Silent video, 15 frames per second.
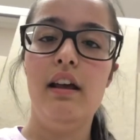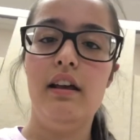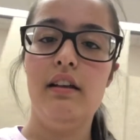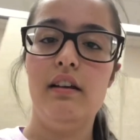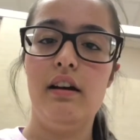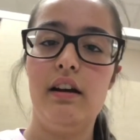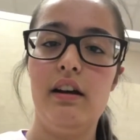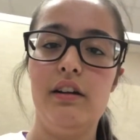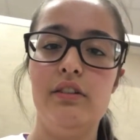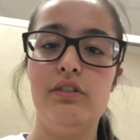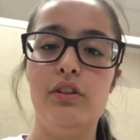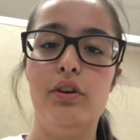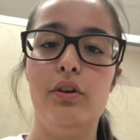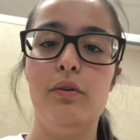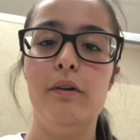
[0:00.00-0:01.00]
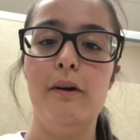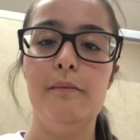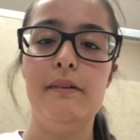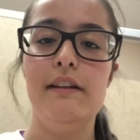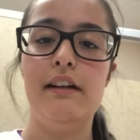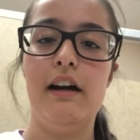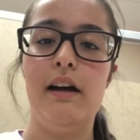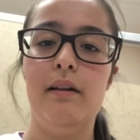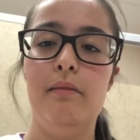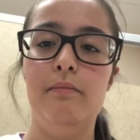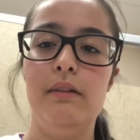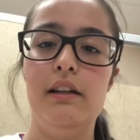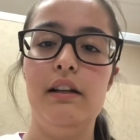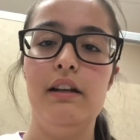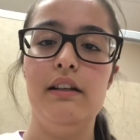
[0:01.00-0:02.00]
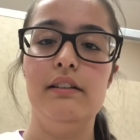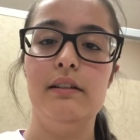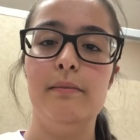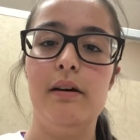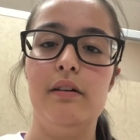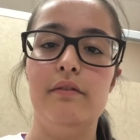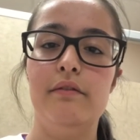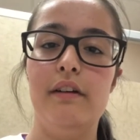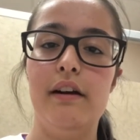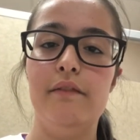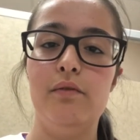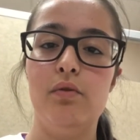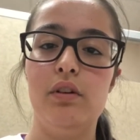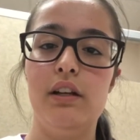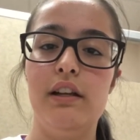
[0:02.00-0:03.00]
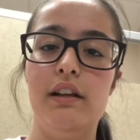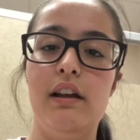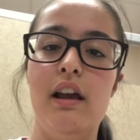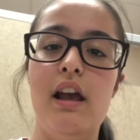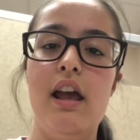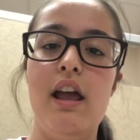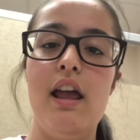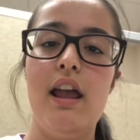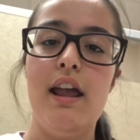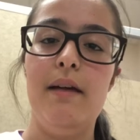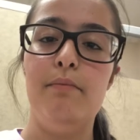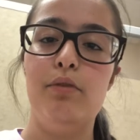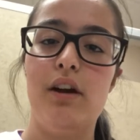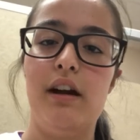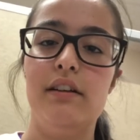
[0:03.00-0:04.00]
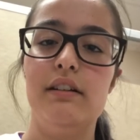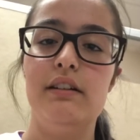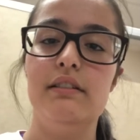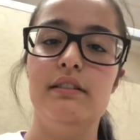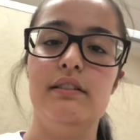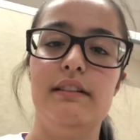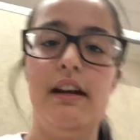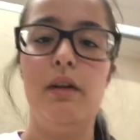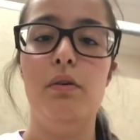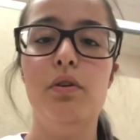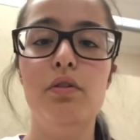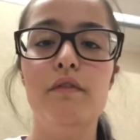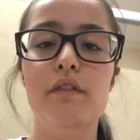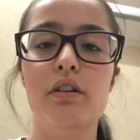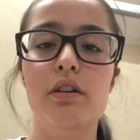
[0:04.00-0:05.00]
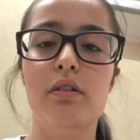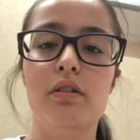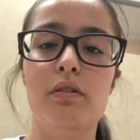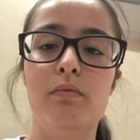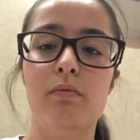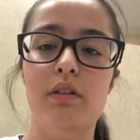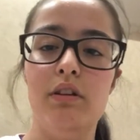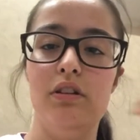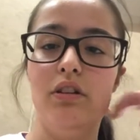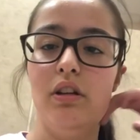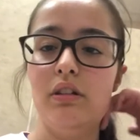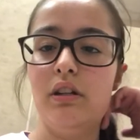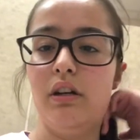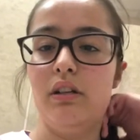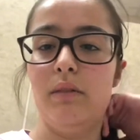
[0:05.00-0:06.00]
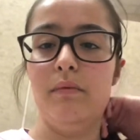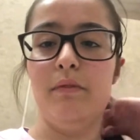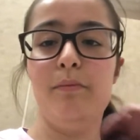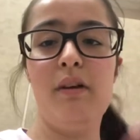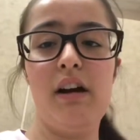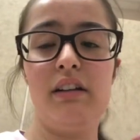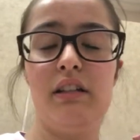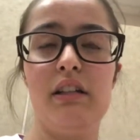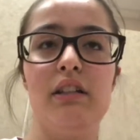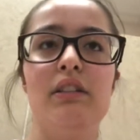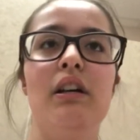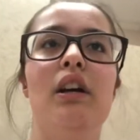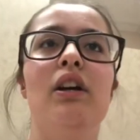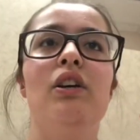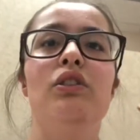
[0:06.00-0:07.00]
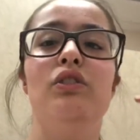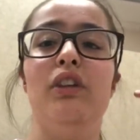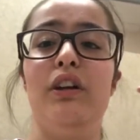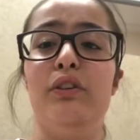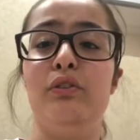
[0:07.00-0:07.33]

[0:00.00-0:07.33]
Hey, guys. So, update time. It is about 5:40, and practice is now over. We just got done with practice. So, yeah.